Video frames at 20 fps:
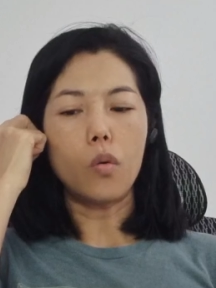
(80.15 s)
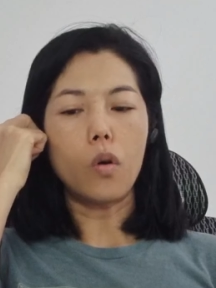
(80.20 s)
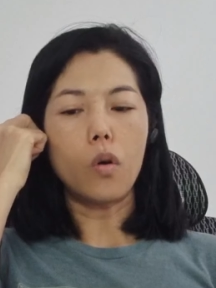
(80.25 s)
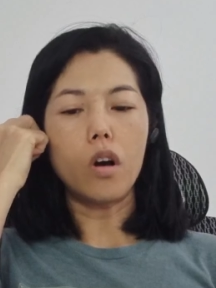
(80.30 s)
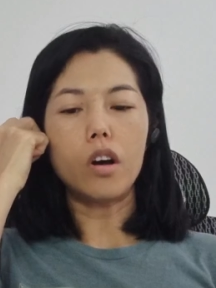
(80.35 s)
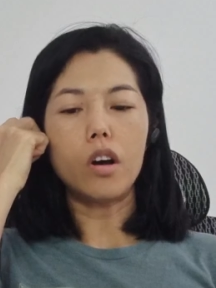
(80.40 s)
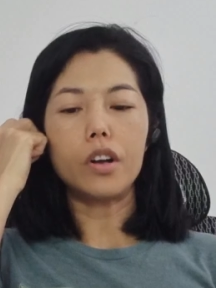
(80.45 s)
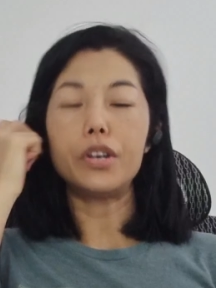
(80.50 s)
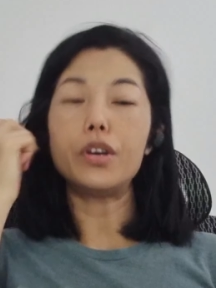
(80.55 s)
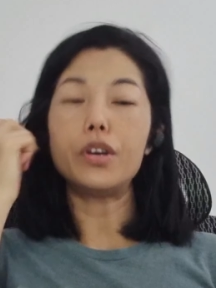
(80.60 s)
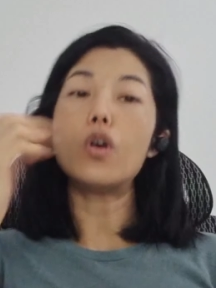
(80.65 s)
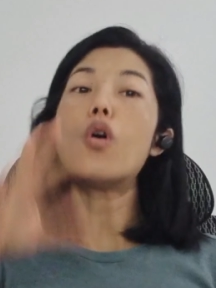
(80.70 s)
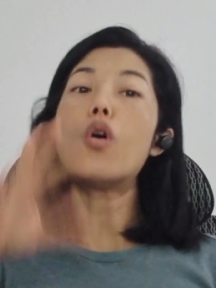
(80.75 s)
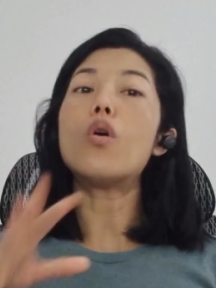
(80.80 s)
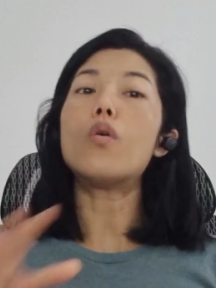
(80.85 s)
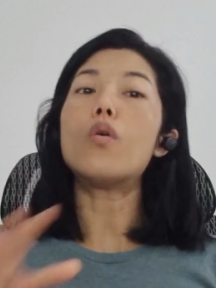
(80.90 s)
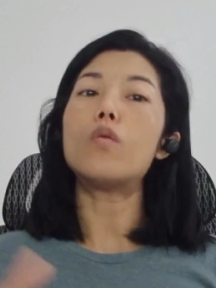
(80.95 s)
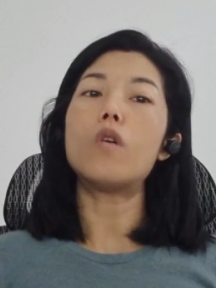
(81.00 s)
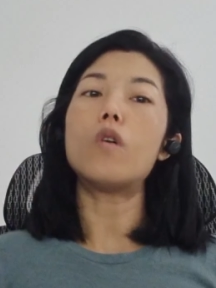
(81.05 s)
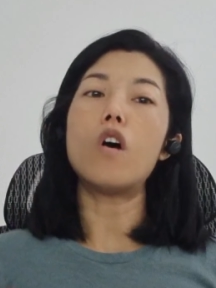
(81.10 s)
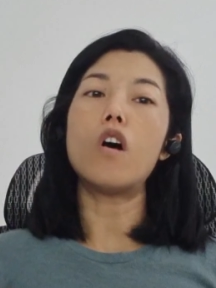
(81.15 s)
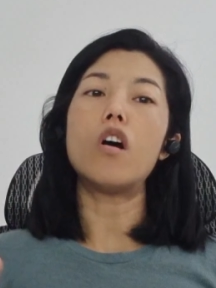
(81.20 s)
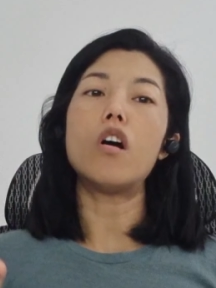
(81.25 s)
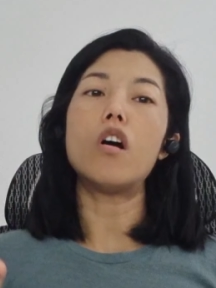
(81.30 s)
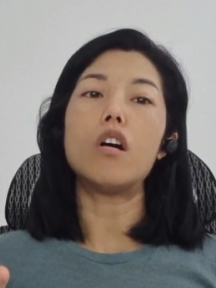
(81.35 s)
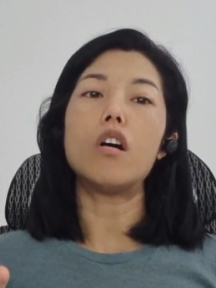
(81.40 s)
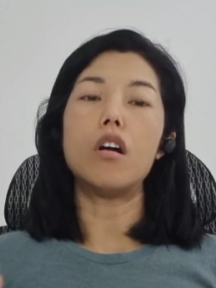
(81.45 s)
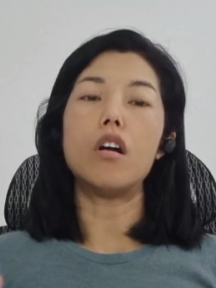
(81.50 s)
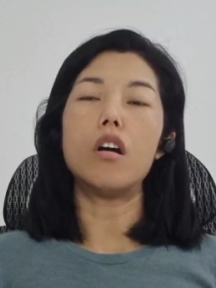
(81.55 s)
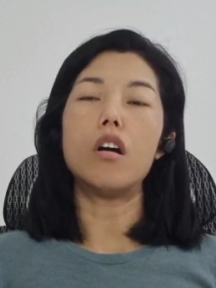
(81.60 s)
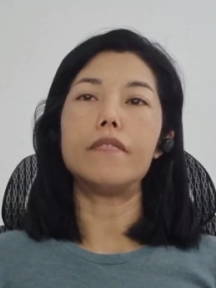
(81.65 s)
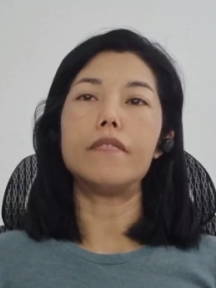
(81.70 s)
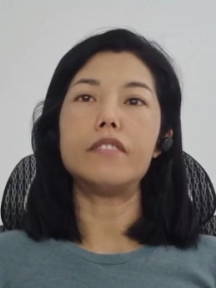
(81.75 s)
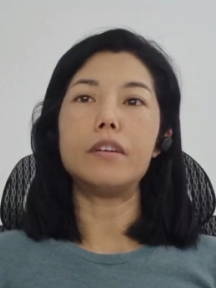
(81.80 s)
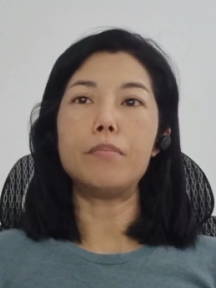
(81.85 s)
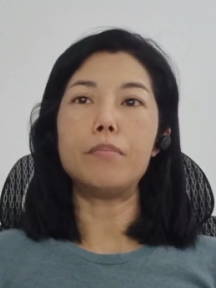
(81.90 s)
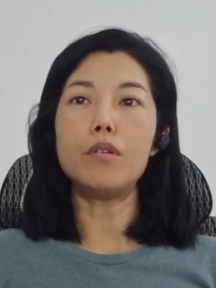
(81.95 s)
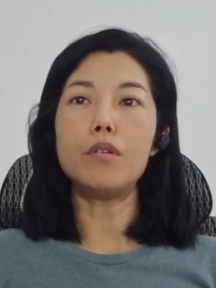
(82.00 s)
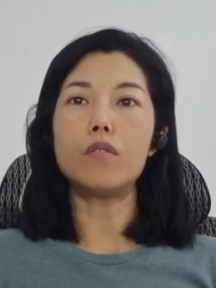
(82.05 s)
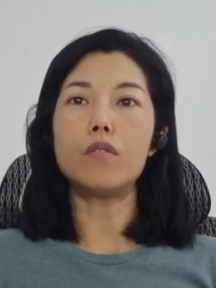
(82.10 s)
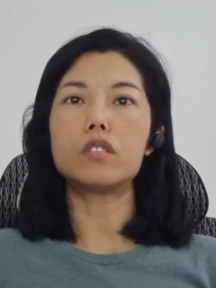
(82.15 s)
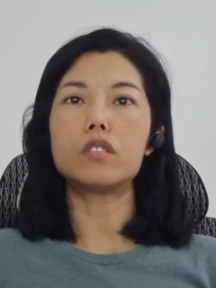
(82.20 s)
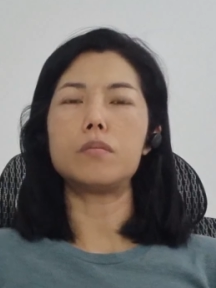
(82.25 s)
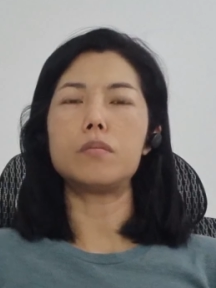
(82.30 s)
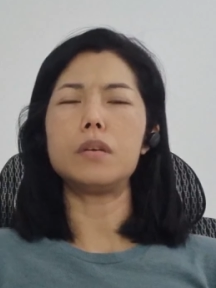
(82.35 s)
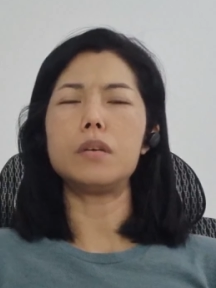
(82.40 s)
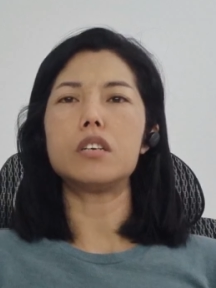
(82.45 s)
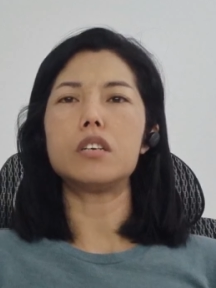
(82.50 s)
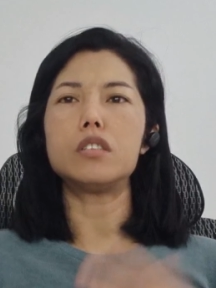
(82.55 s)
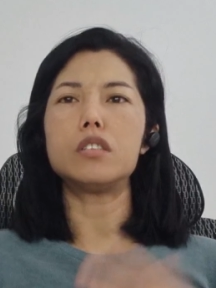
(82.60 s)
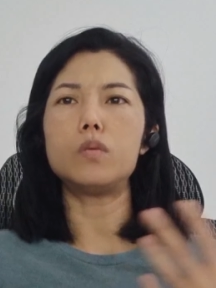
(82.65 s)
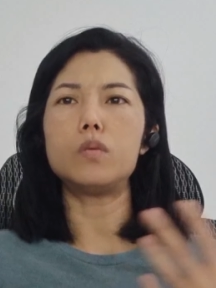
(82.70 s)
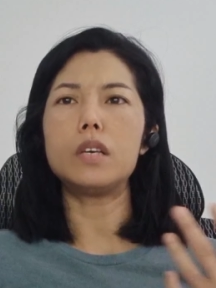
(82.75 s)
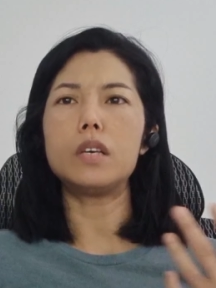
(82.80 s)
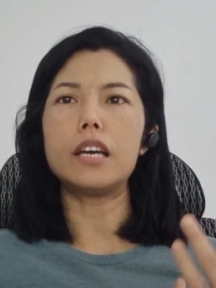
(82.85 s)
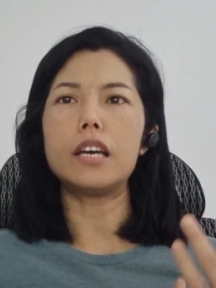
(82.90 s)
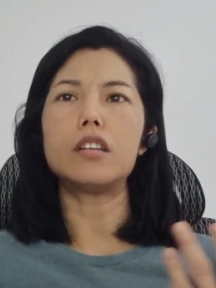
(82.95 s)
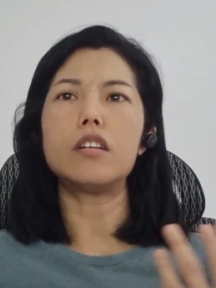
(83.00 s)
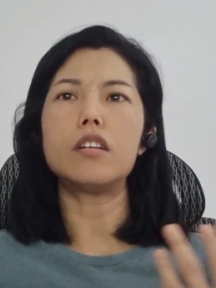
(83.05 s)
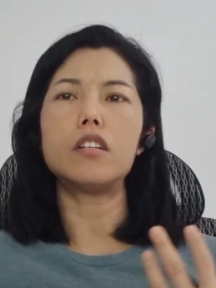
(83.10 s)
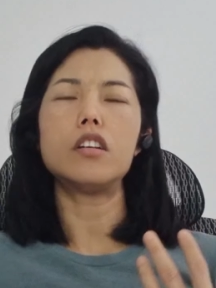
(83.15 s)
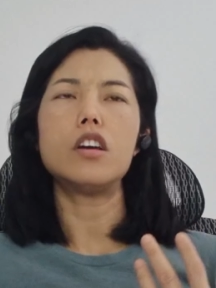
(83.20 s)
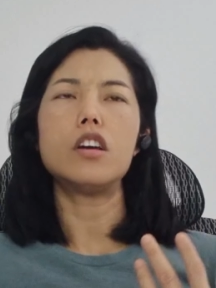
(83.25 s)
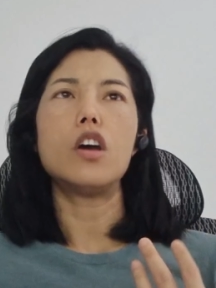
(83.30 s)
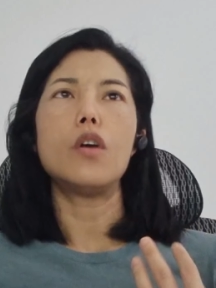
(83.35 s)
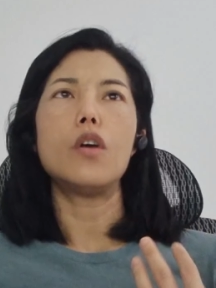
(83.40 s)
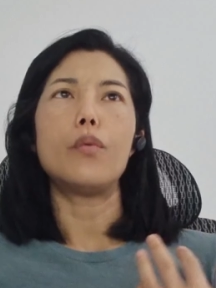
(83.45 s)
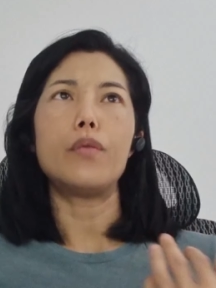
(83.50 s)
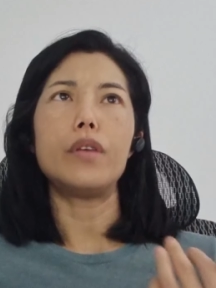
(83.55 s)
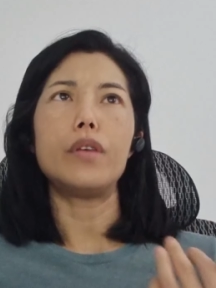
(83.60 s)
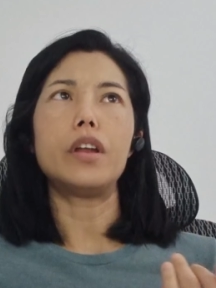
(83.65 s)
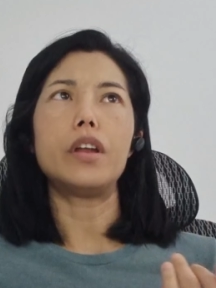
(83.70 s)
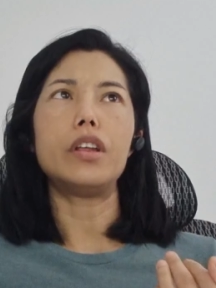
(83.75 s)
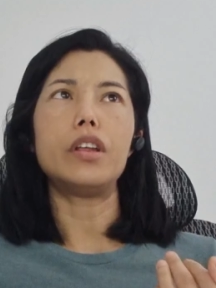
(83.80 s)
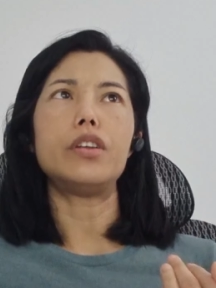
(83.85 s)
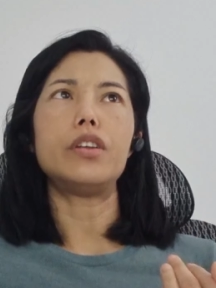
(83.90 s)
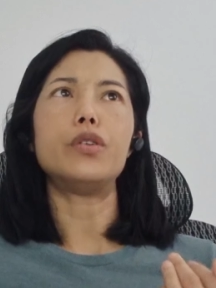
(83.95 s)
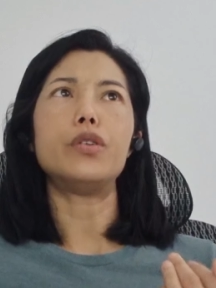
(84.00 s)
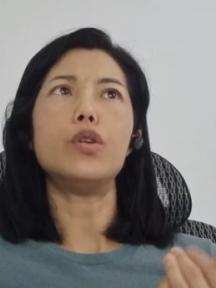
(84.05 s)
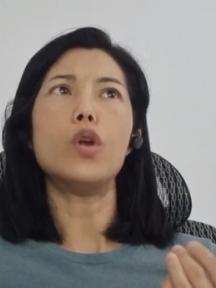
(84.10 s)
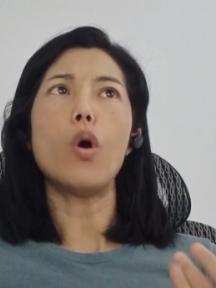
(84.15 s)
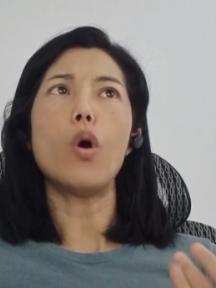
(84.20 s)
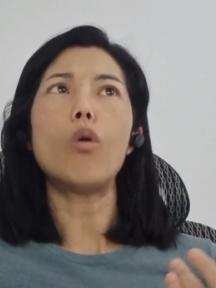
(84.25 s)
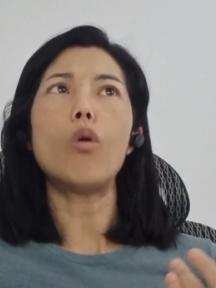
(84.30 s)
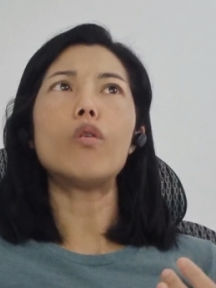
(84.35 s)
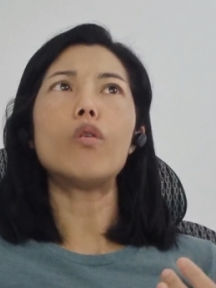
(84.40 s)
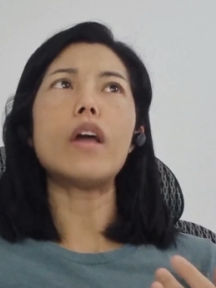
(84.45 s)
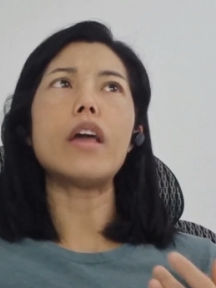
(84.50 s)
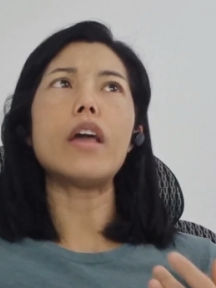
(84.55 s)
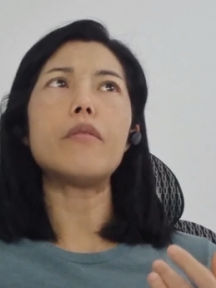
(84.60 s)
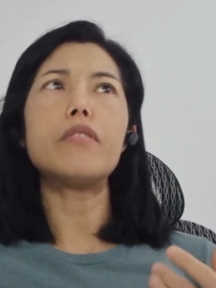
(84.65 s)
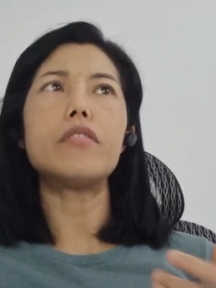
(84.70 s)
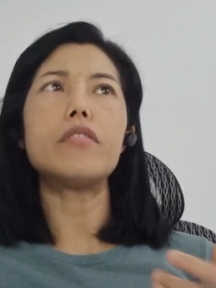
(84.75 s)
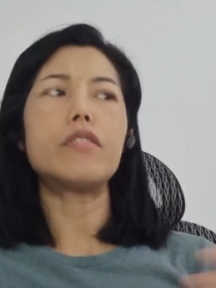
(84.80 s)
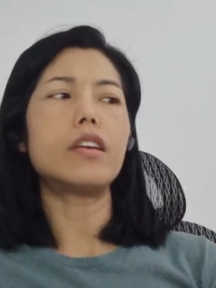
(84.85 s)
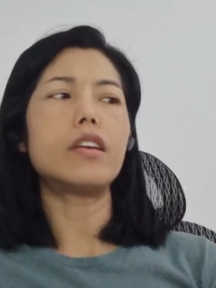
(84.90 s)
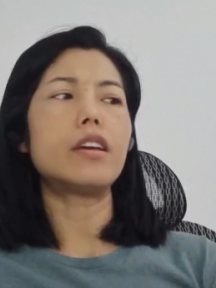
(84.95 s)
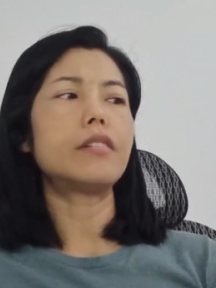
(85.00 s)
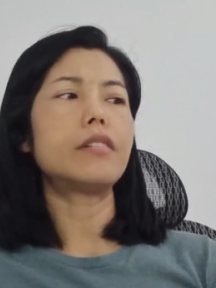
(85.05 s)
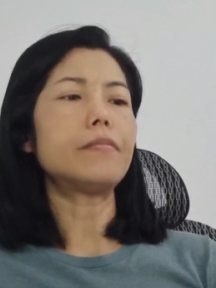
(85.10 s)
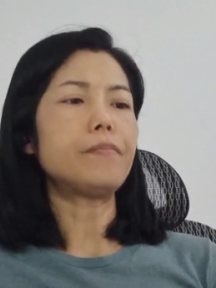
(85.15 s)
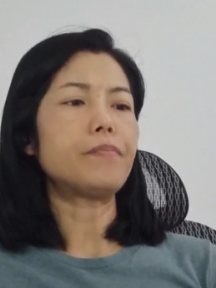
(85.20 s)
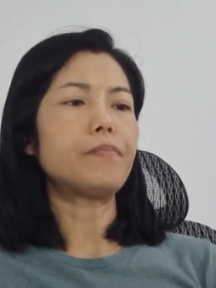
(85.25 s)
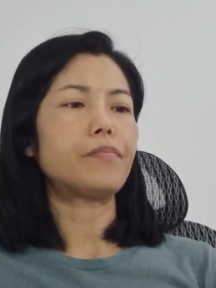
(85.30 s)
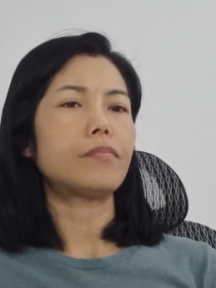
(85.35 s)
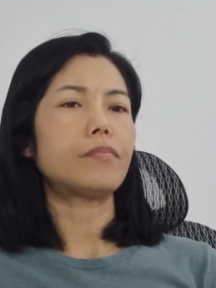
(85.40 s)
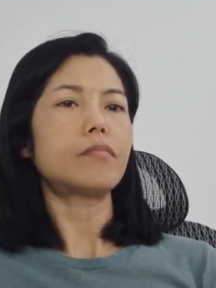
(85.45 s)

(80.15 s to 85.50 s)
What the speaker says: the overall of the books, because we cannot really know everything